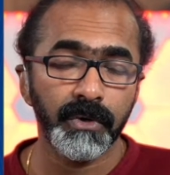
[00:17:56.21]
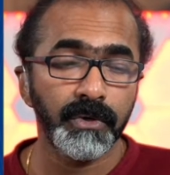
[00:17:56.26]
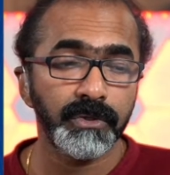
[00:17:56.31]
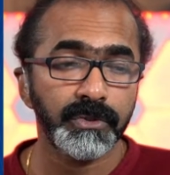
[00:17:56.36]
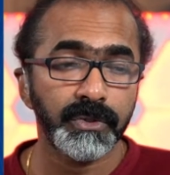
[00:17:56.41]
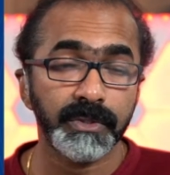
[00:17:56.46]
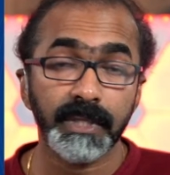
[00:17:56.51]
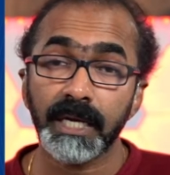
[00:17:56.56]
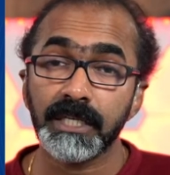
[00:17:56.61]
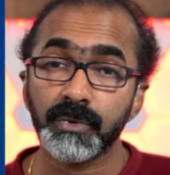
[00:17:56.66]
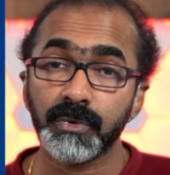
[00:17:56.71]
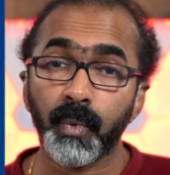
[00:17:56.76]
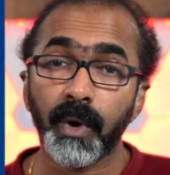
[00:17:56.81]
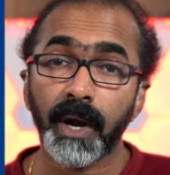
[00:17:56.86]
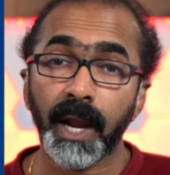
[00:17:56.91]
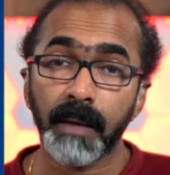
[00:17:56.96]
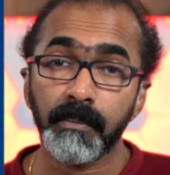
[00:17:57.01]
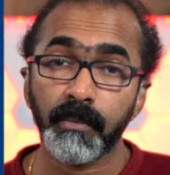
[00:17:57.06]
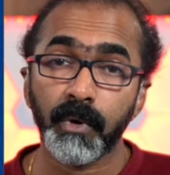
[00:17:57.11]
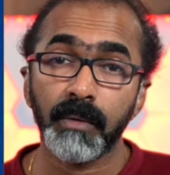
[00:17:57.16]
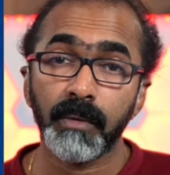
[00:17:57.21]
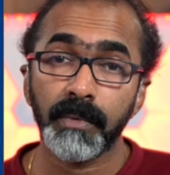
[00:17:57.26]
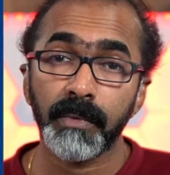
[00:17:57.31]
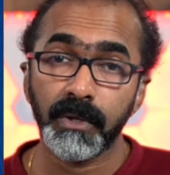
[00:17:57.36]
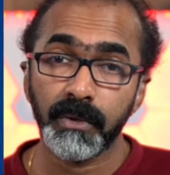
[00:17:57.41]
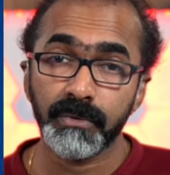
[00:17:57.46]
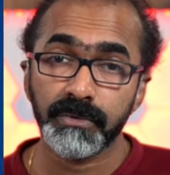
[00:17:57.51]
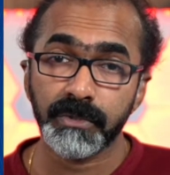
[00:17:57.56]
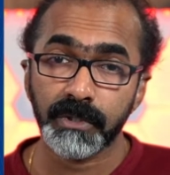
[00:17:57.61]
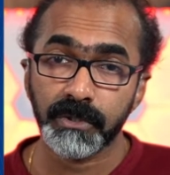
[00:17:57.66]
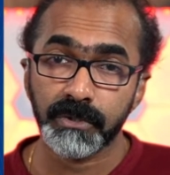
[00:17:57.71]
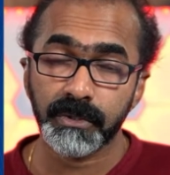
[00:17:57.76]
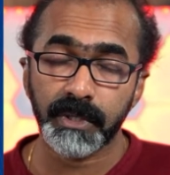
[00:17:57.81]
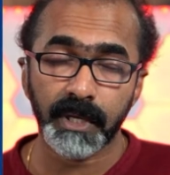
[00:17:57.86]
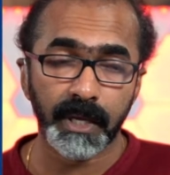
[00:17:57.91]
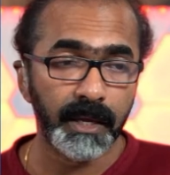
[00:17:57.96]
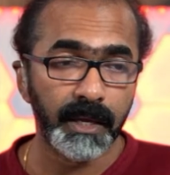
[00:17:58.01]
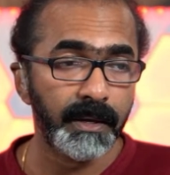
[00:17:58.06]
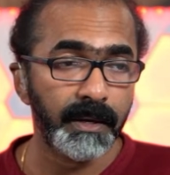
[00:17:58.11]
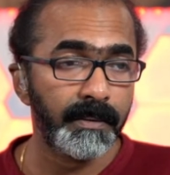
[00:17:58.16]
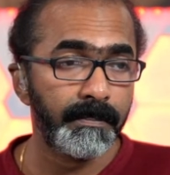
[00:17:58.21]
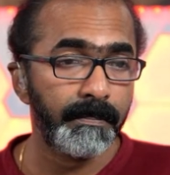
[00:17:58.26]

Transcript: So that's what I'm going to be using today.